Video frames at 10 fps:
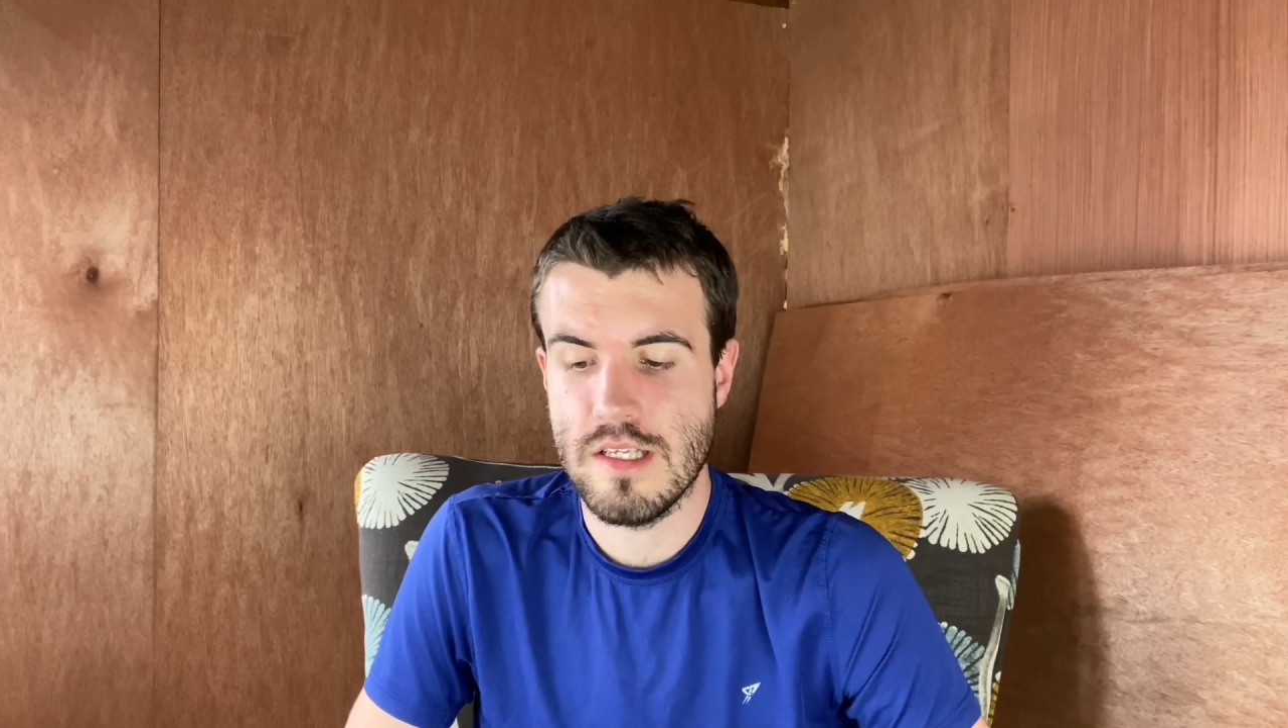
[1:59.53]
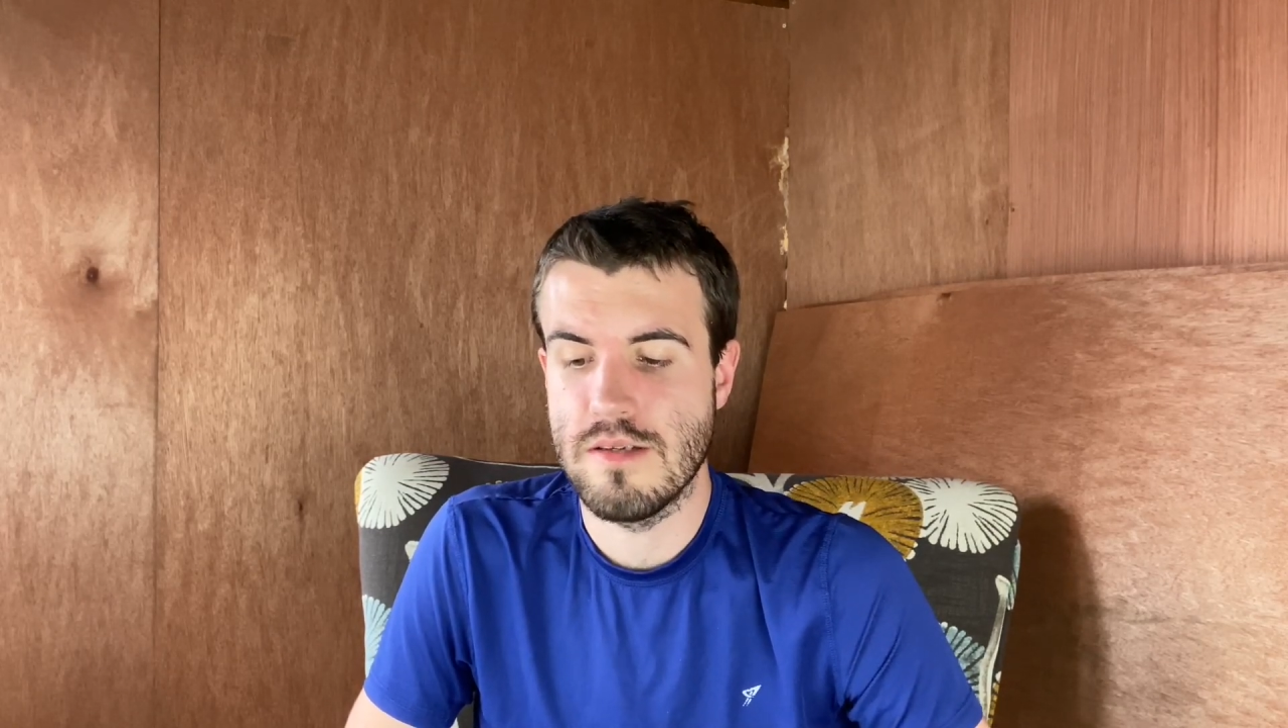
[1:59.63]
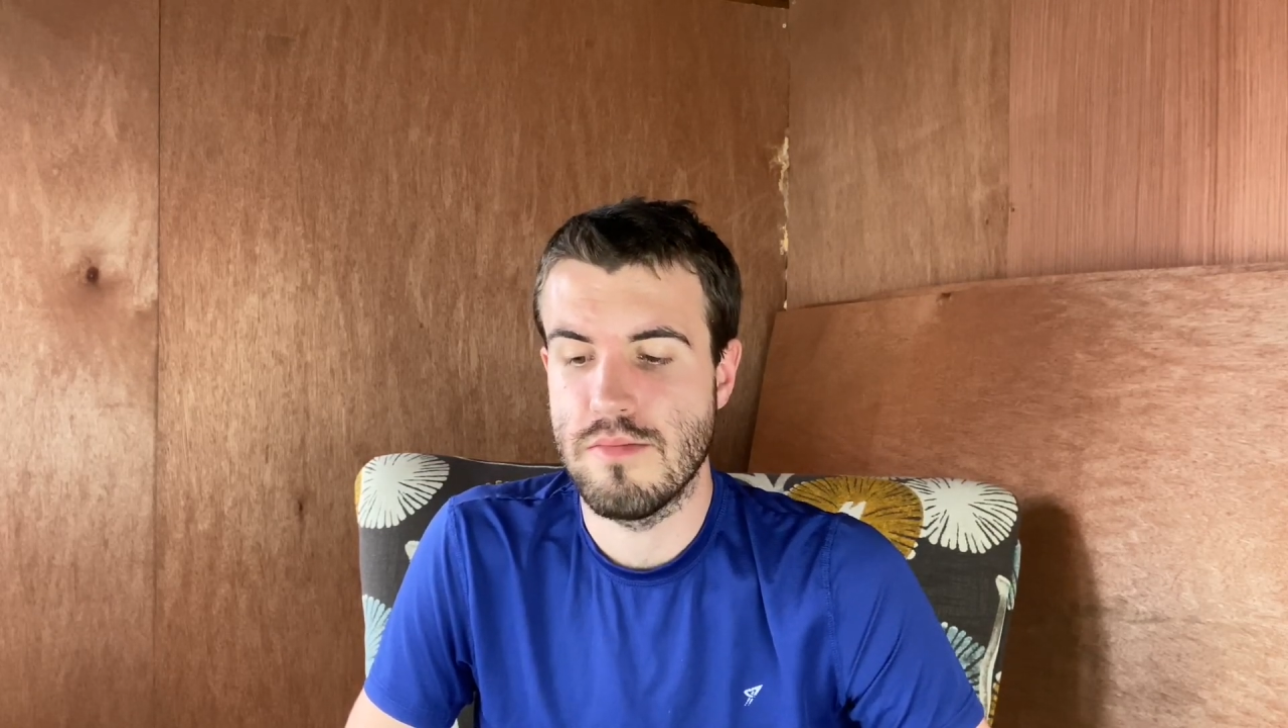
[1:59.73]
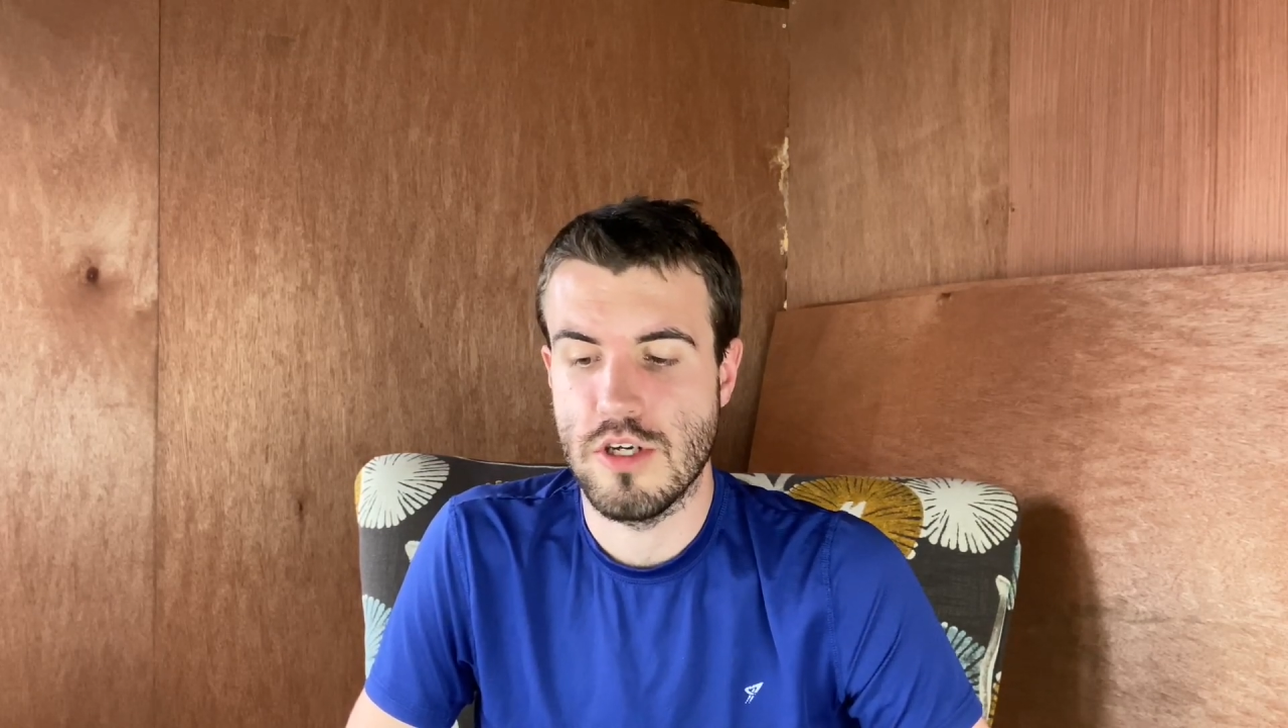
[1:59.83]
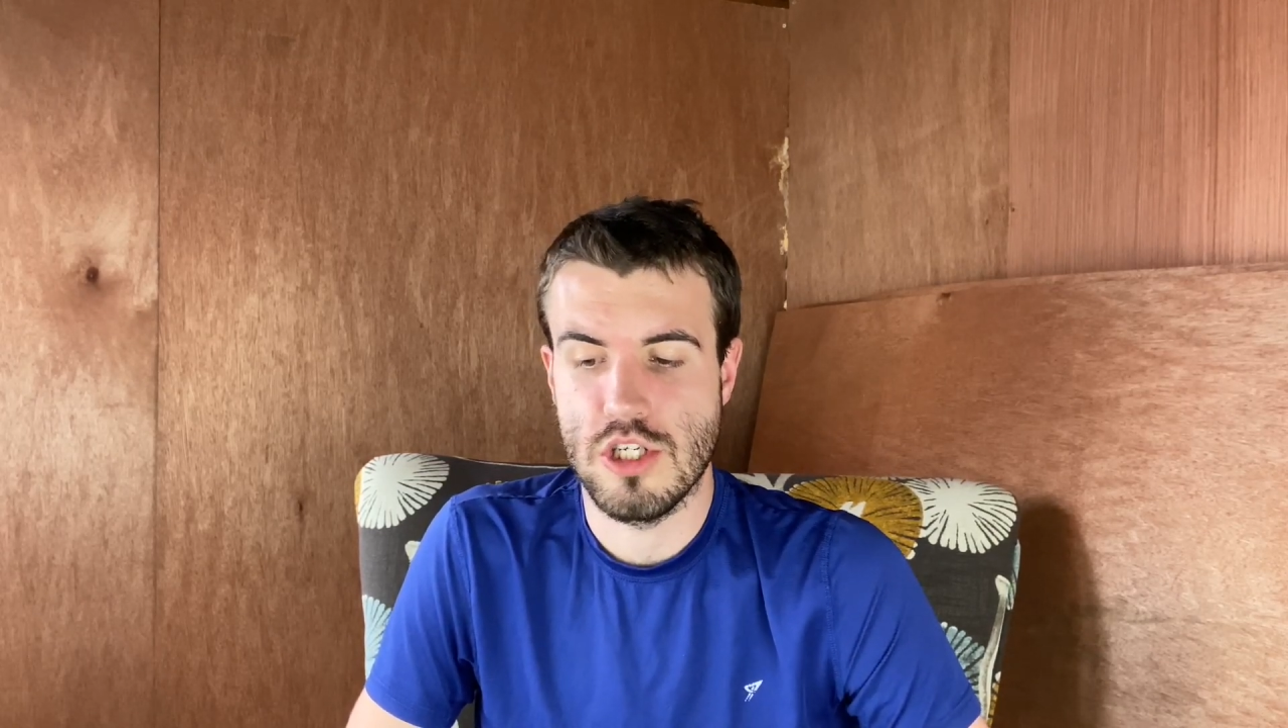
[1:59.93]

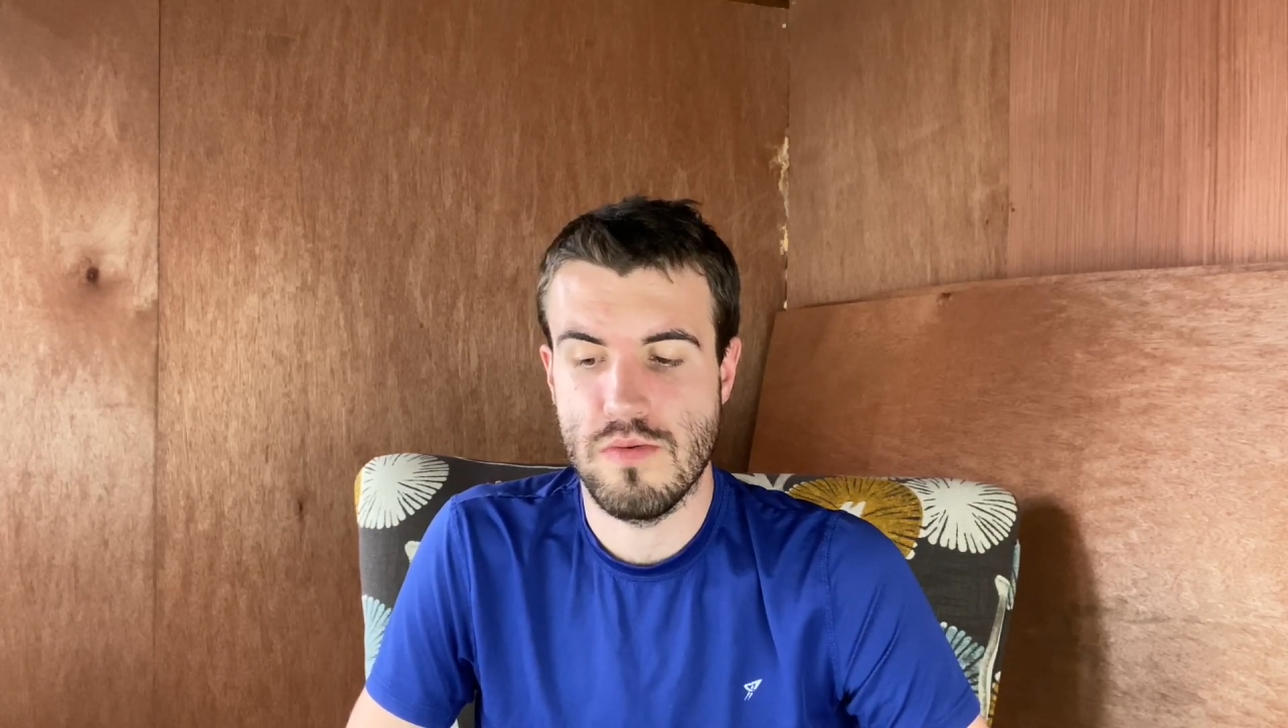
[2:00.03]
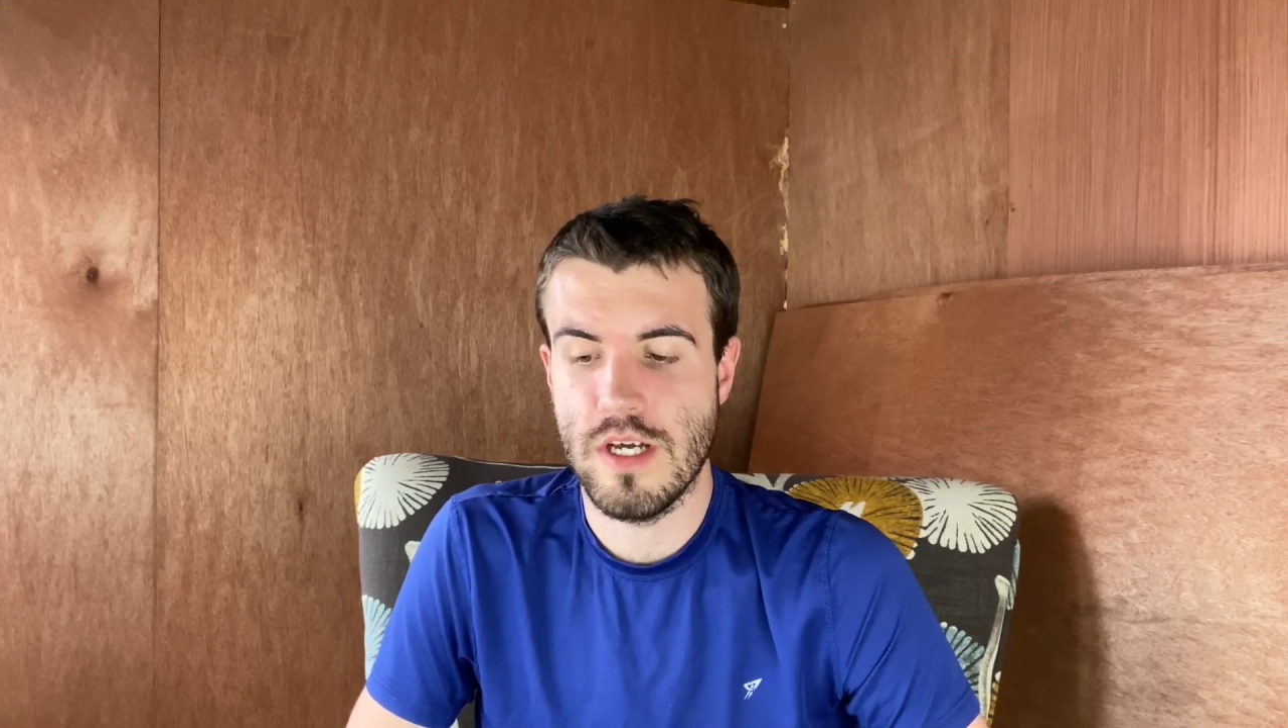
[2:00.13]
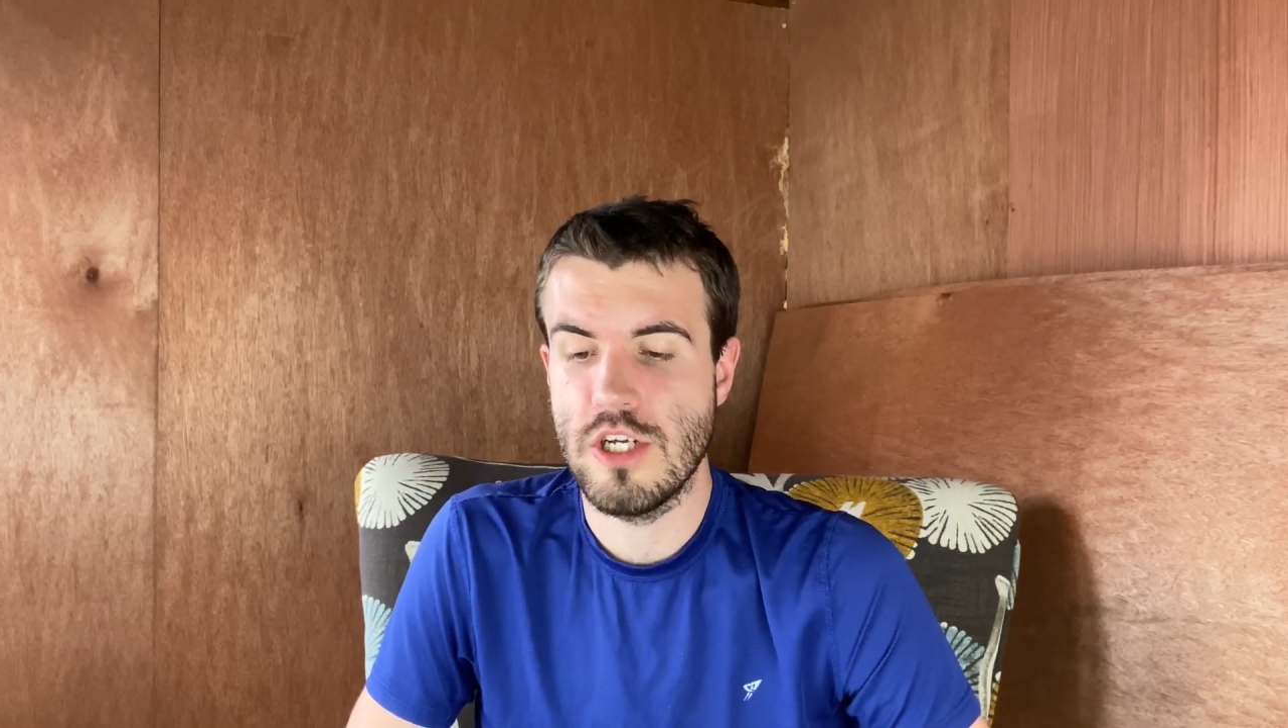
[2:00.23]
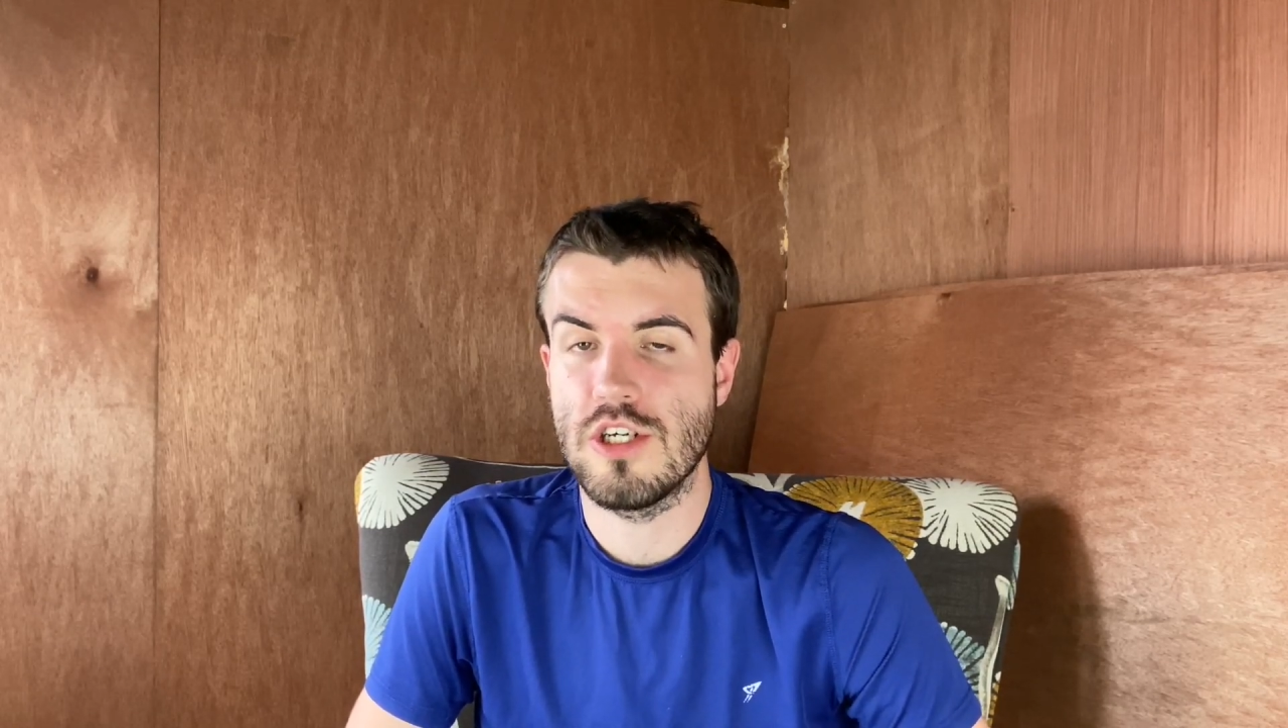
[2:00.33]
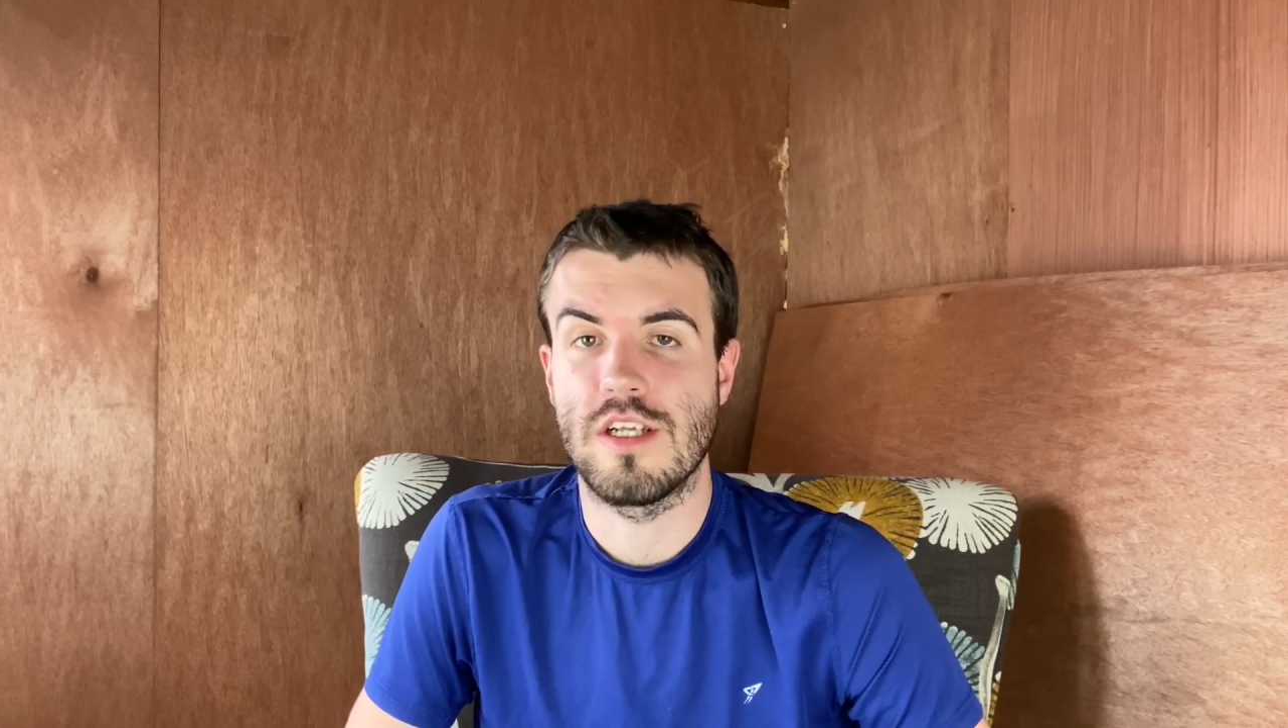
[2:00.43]
in punctuation,